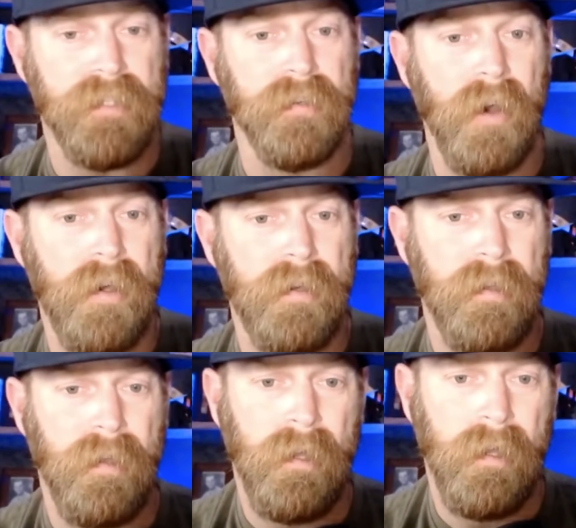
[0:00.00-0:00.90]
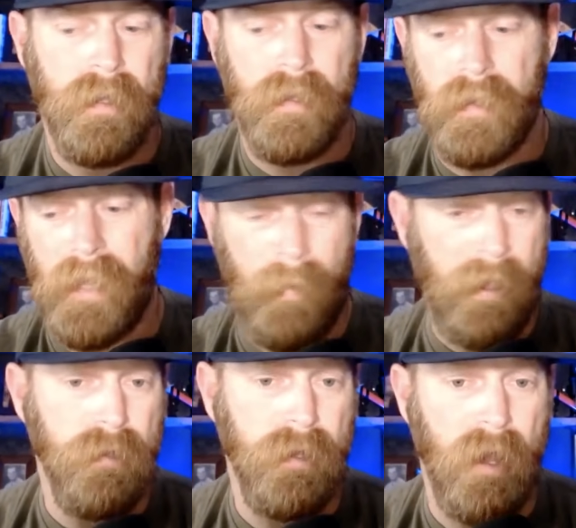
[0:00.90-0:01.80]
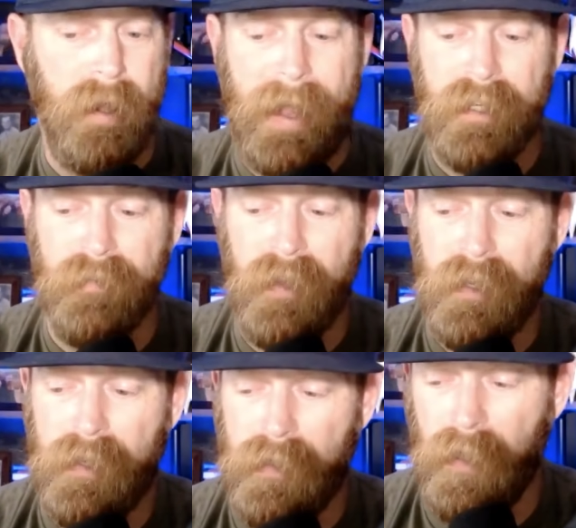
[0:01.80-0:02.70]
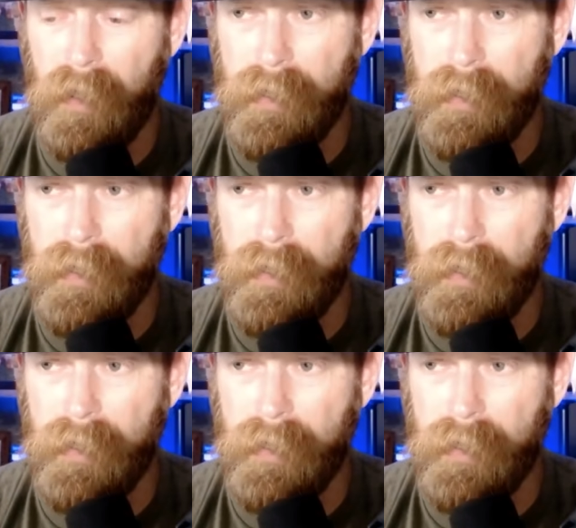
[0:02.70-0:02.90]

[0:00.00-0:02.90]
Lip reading: Guard. Now, my unit got activated in